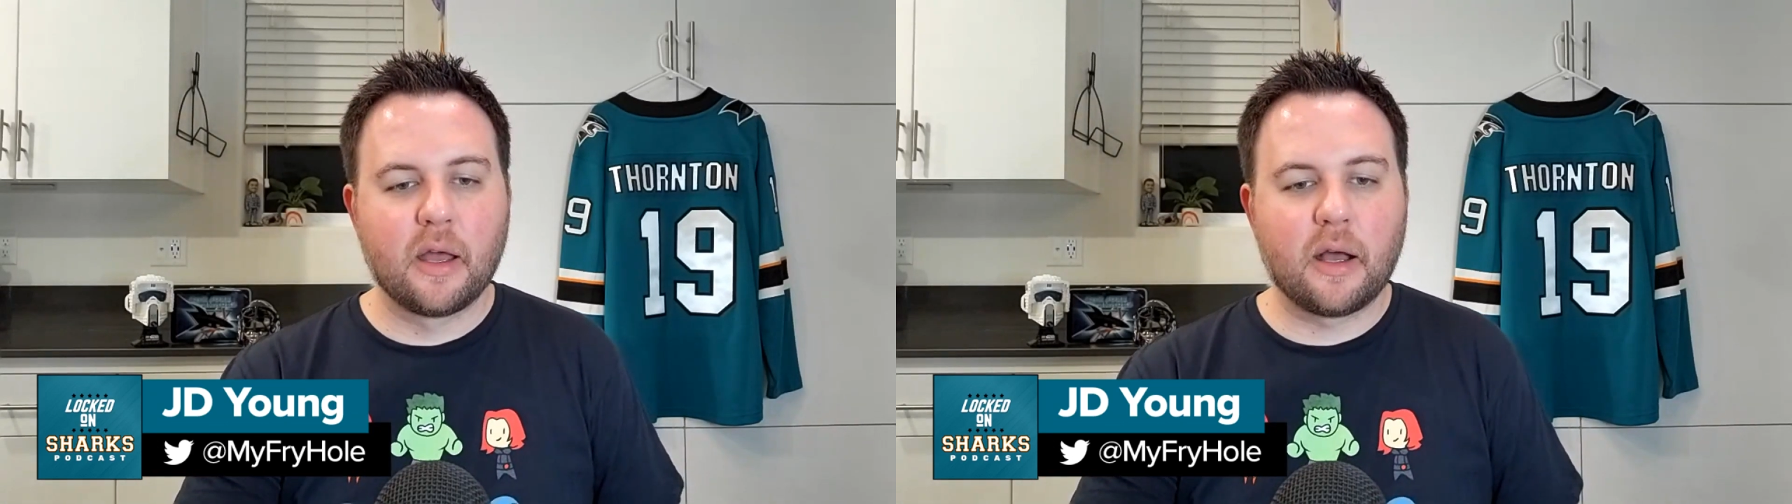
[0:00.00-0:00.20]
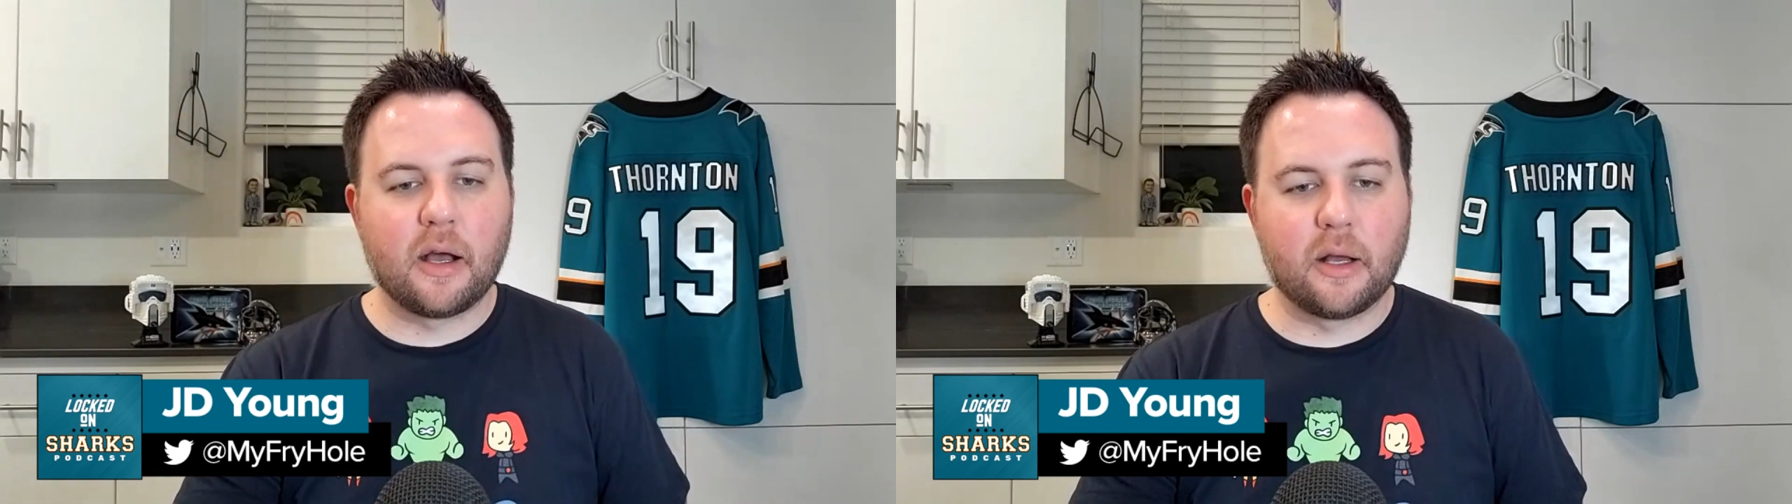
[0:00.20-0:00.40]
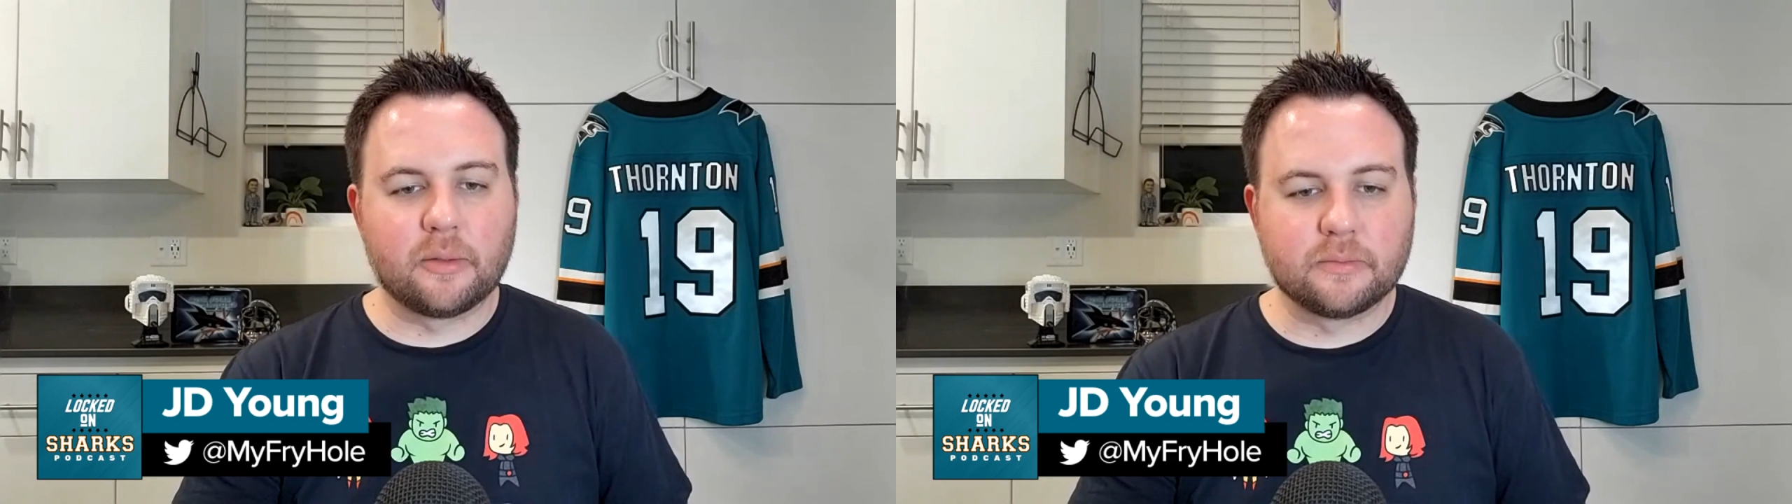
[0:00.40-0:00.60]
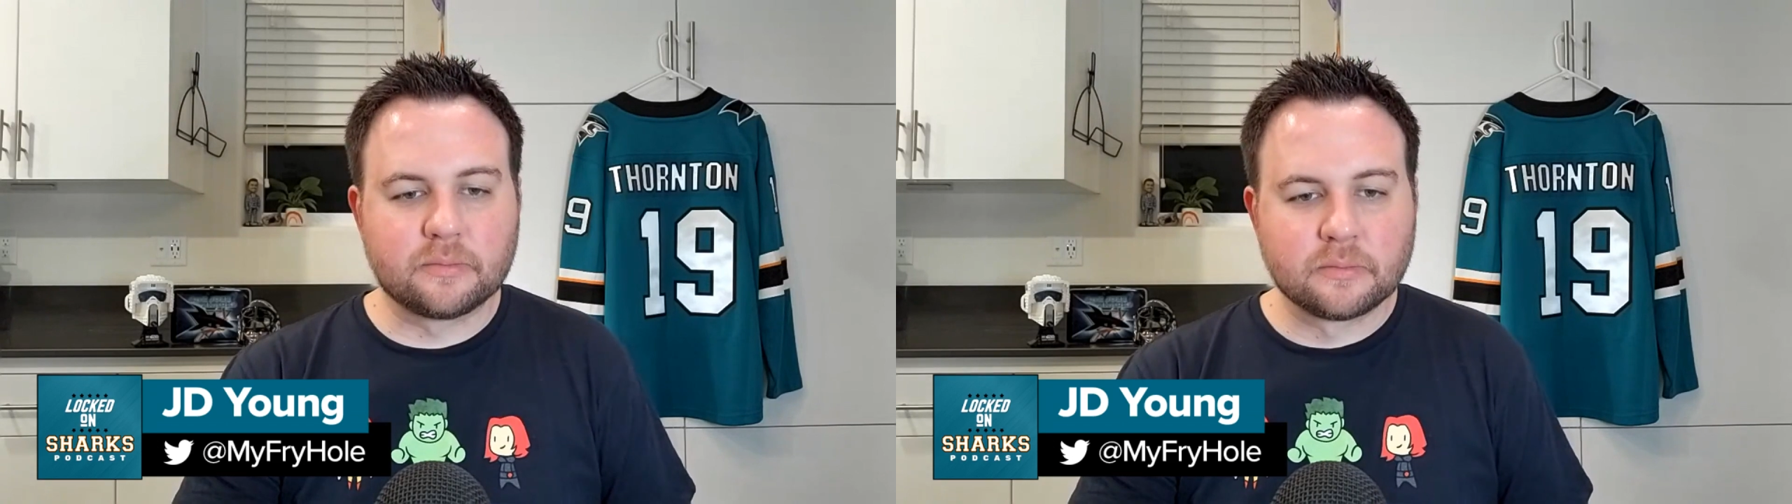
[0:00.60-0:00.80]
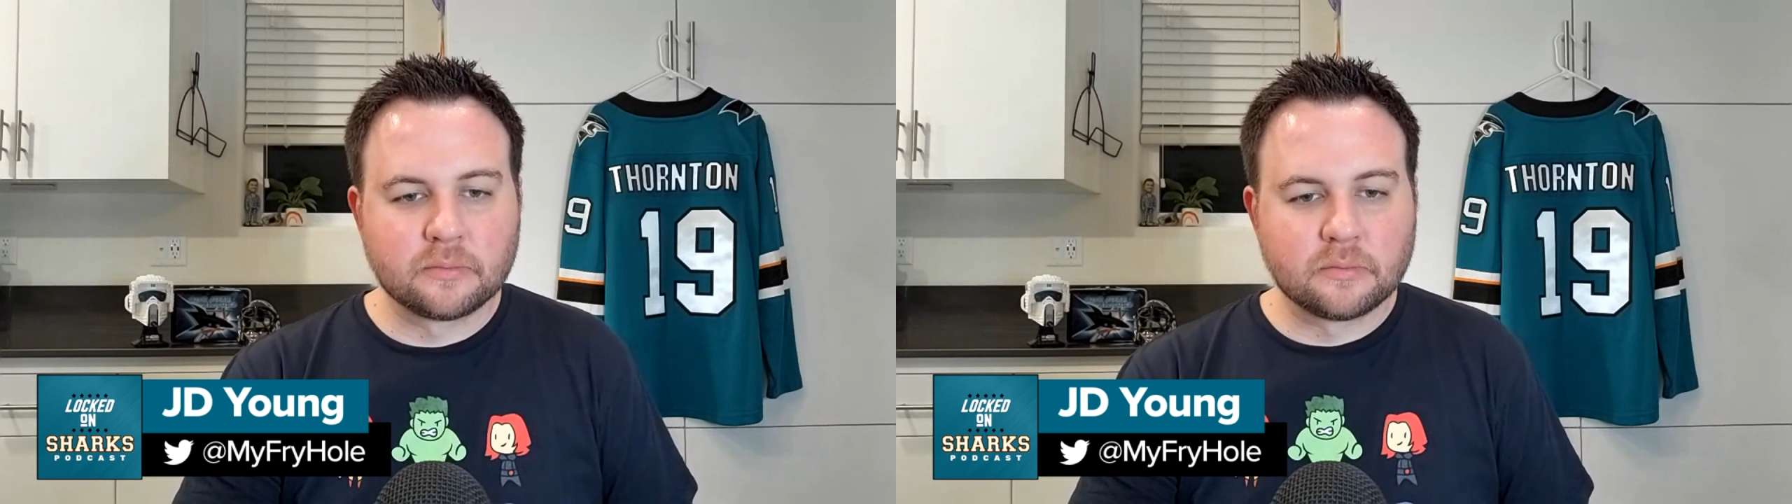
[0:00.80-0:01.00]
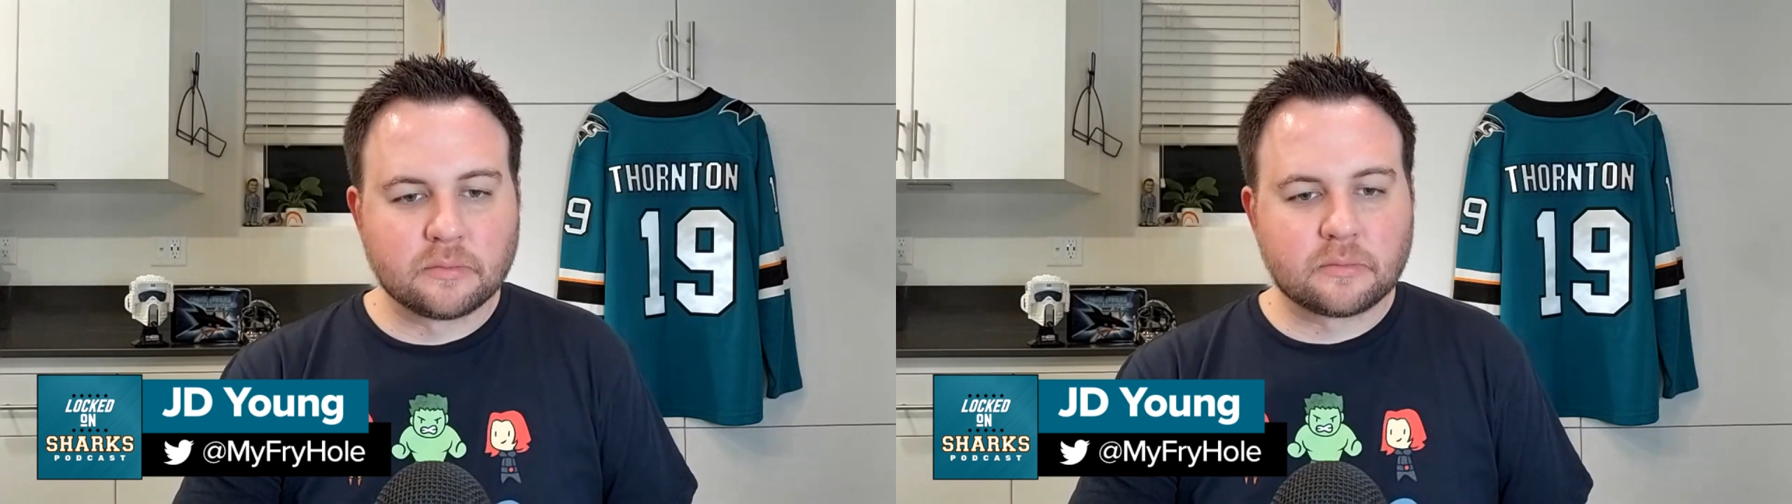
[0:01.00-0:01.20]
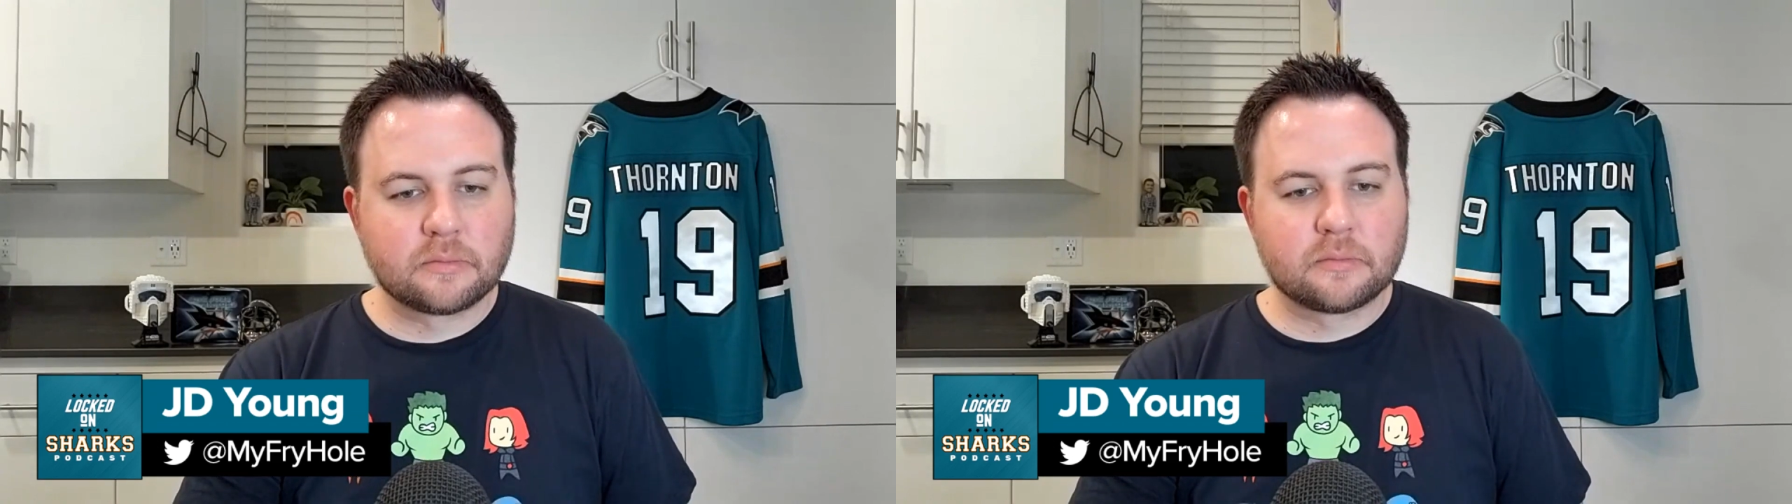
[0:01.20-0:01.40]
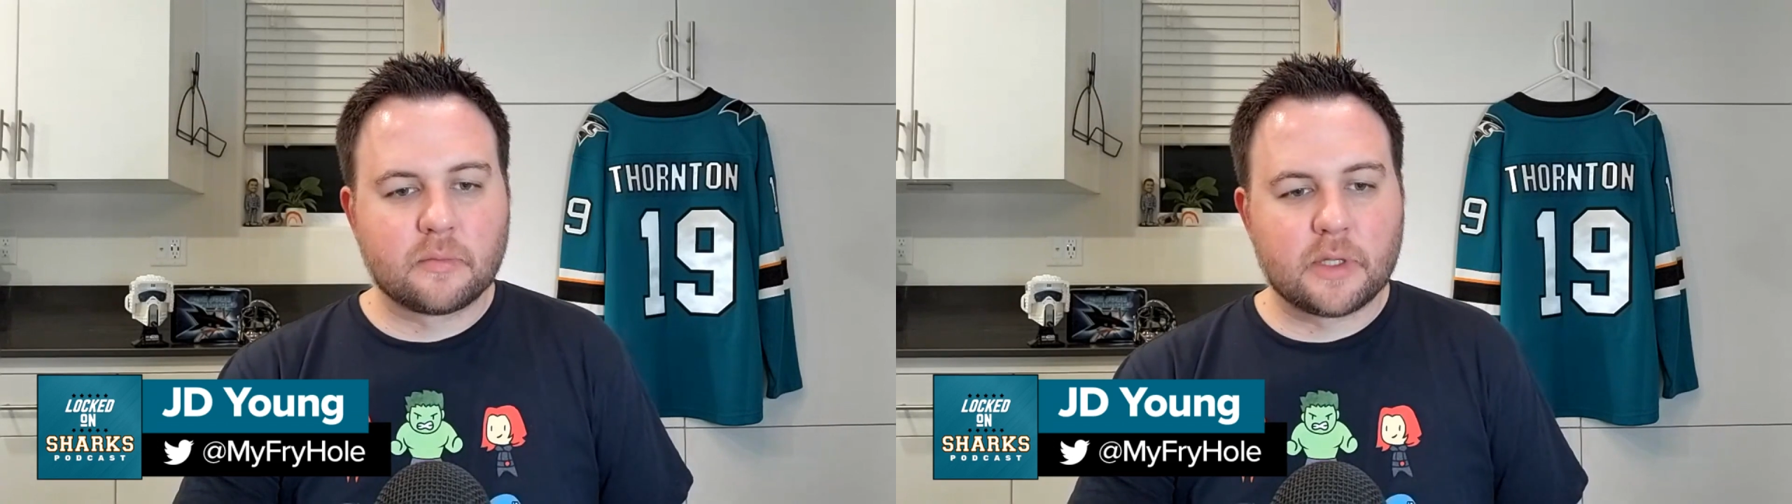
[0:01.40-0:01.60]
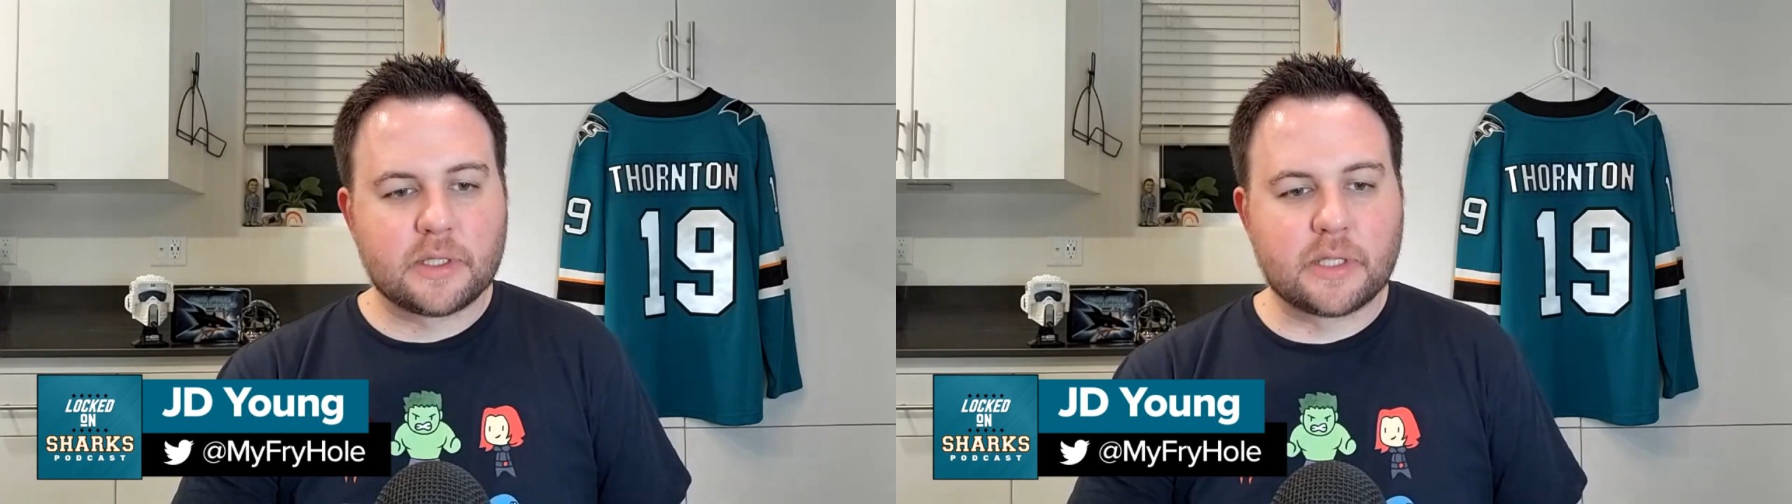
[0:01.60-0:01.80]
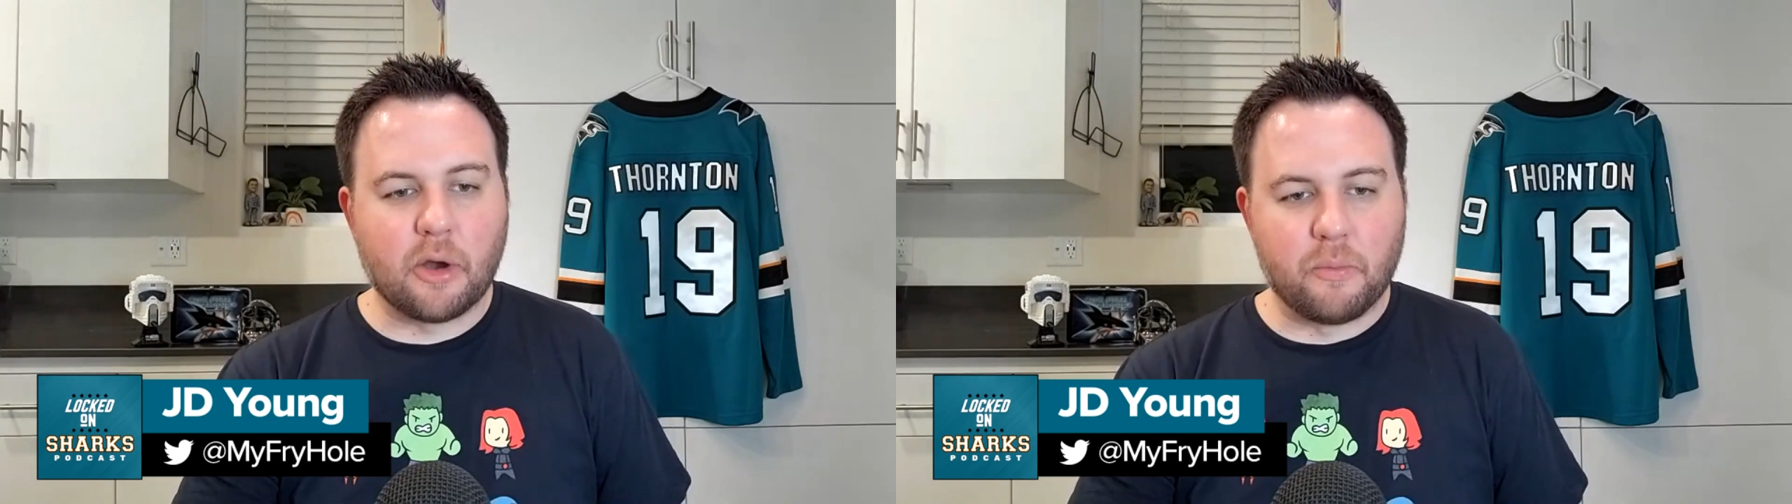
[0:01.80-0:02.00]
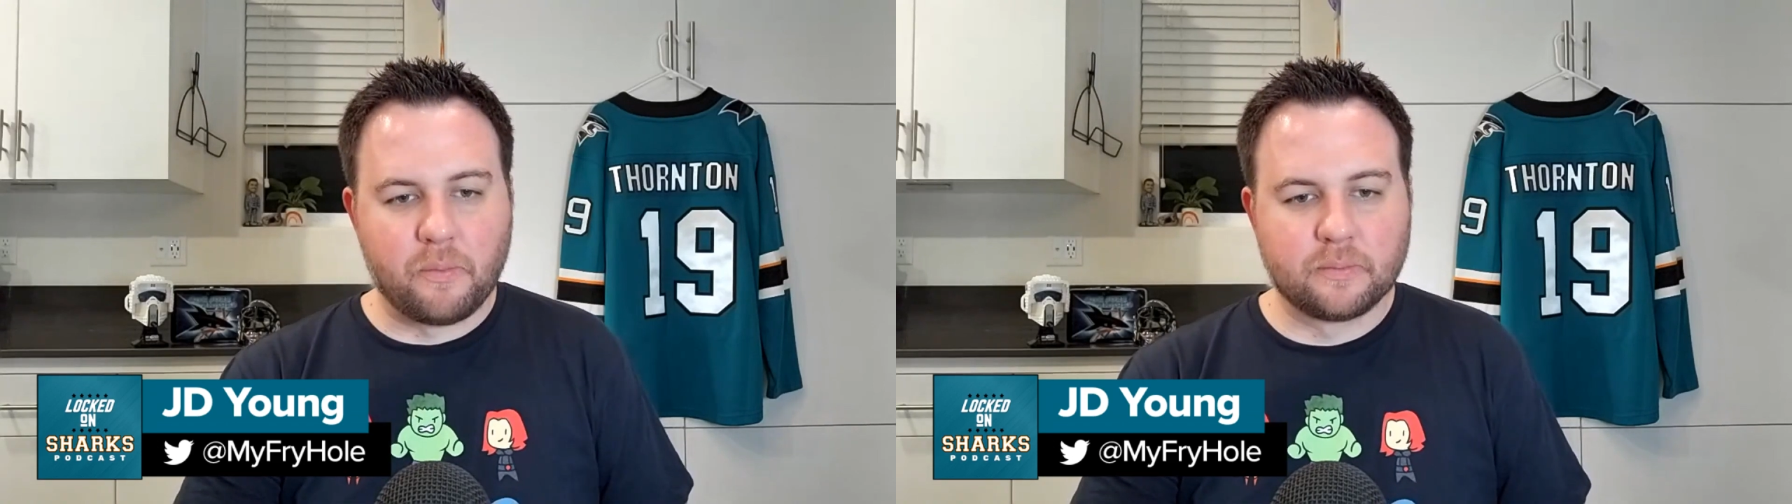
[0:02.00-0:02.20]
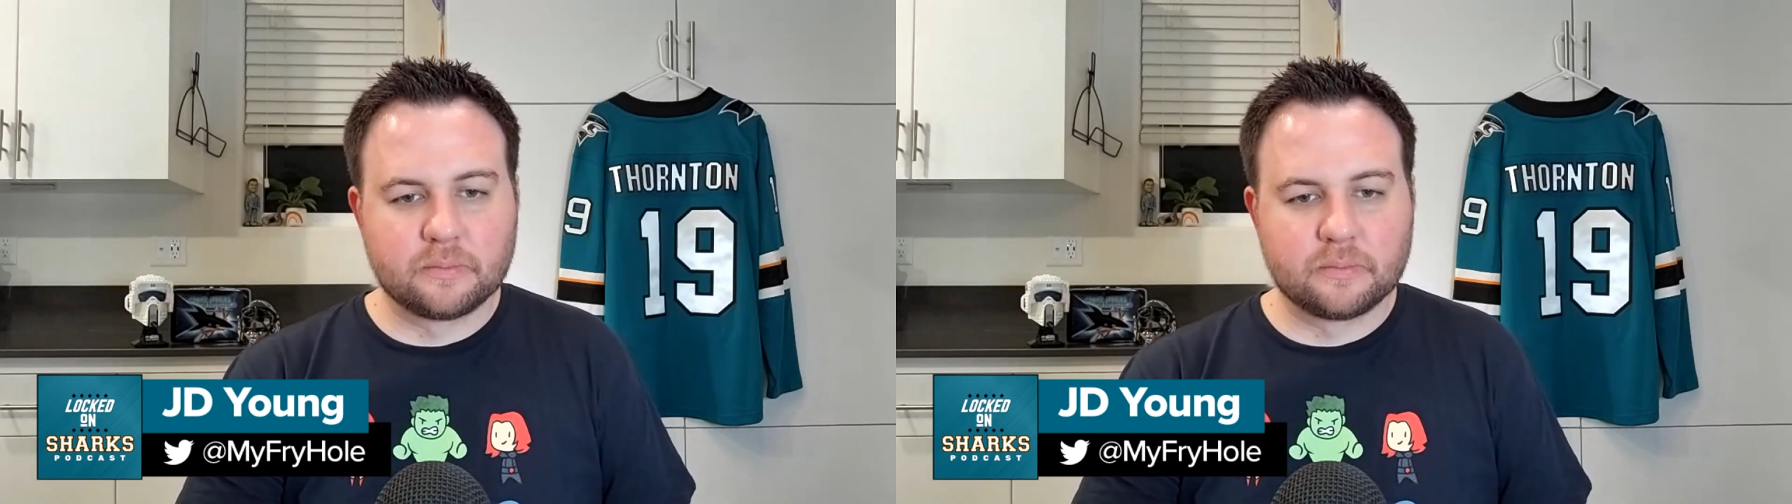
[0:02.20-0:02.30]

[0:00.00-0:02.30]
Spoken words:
So